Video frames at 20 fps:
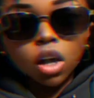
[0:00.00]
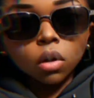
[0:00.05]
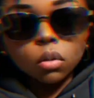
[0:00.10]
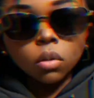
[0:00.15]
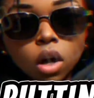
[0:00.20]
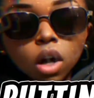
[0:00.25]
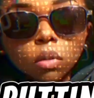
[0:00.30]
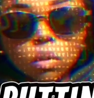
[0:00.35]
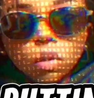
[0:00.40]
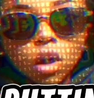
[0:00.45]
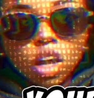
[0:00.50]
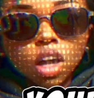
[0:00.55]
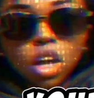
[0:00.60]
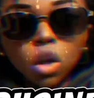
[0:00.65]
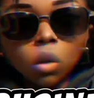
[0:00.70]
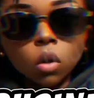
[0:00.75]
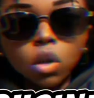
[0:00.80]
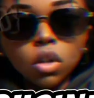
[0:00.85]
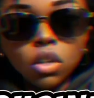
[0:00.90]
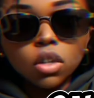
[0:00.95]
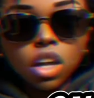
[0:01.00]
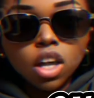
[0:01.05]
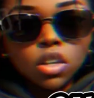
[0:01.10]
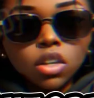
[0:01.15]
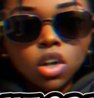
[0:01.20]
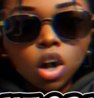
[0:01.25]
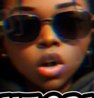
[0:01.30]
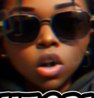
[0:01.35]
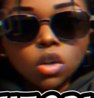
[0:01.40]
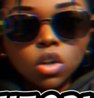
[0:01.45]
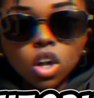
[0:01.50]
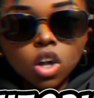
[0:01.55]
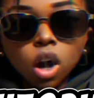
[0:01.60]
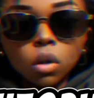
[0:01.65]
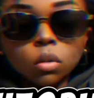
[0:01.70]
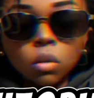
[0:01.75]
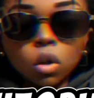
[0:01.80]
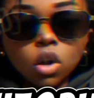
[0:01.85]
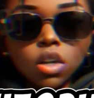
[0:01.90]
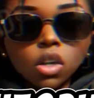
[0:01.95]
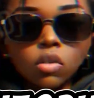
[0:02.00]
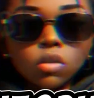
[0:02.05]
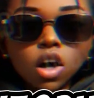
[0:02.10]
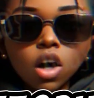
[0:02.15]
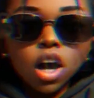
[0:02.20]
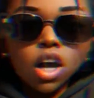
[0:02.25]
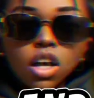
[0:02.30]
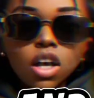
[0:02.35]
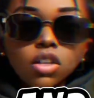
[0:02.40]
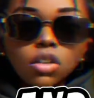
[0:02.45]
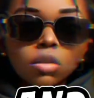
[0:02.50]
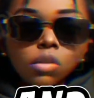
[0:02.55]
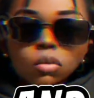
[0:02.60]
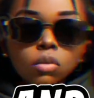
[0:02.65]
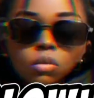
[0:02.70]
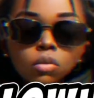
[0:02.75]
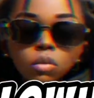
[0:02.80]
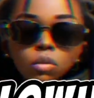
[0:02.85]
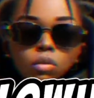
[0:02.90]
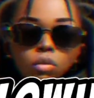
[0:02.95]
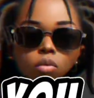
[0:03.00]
putting your business on autopilot and allowing